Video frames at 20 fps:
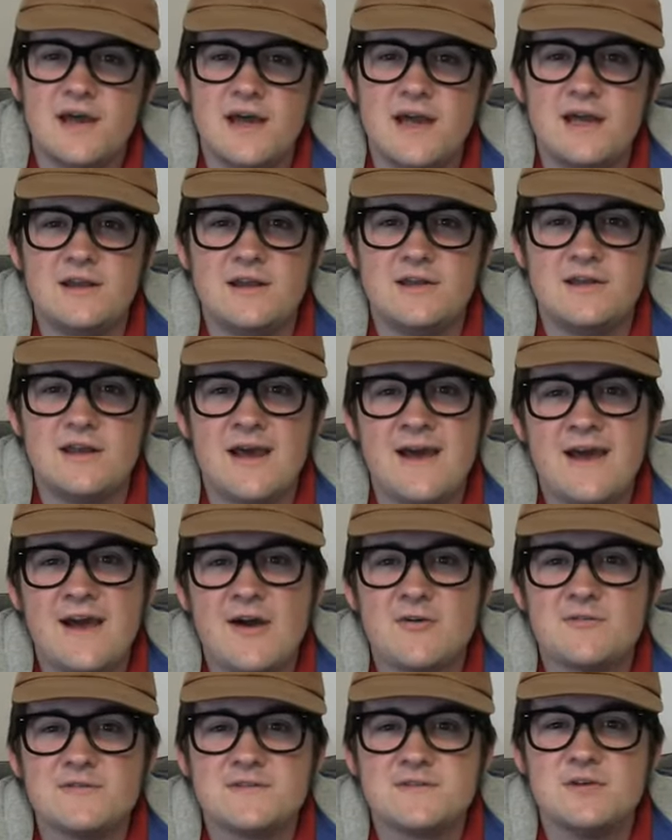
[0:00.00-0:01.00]
and in
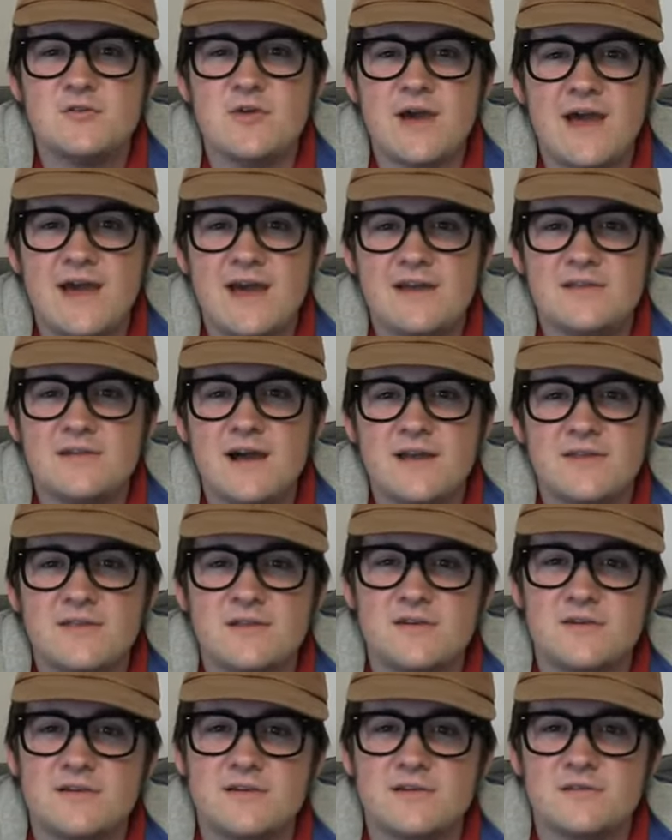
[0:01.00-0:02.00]
House, you had like
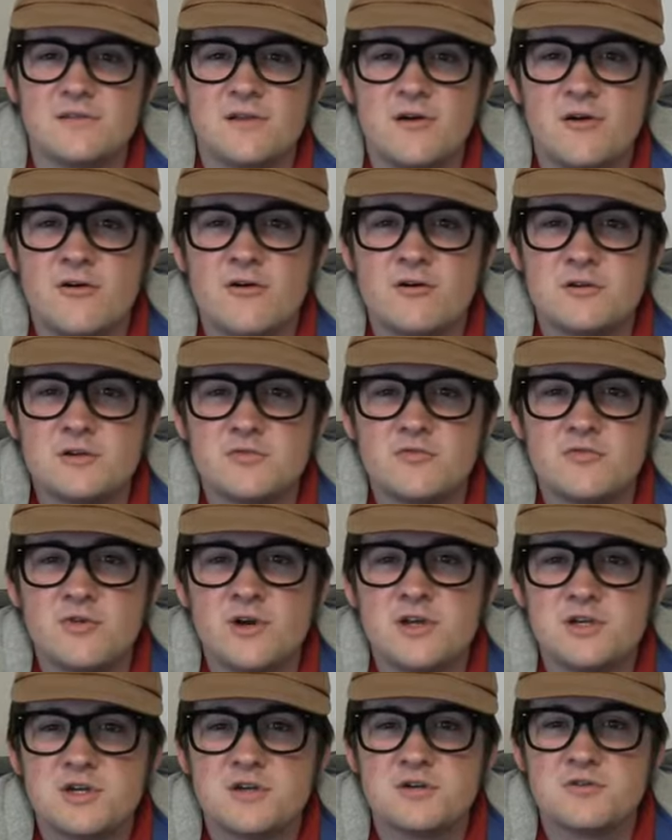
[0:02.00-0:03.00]
the large
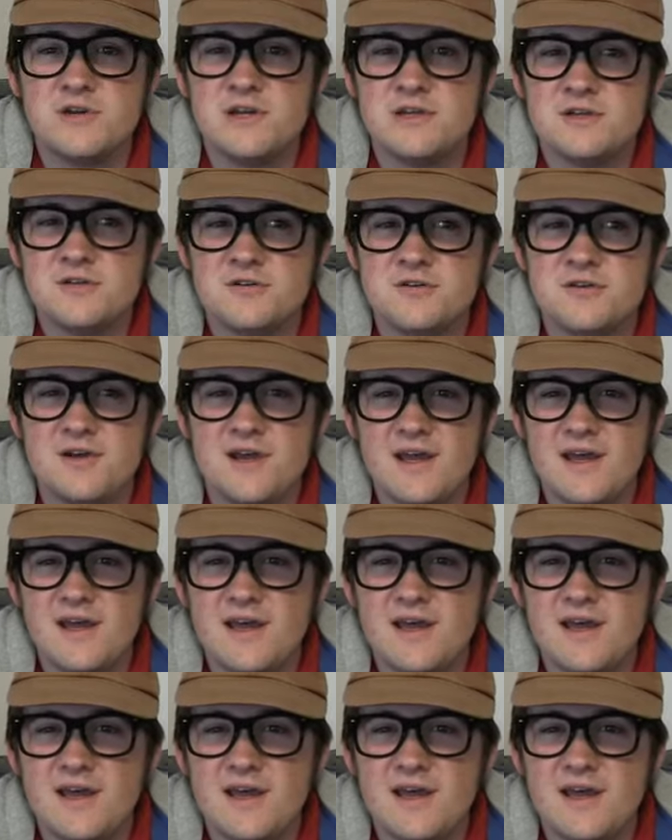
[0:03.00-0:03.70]
witch creature.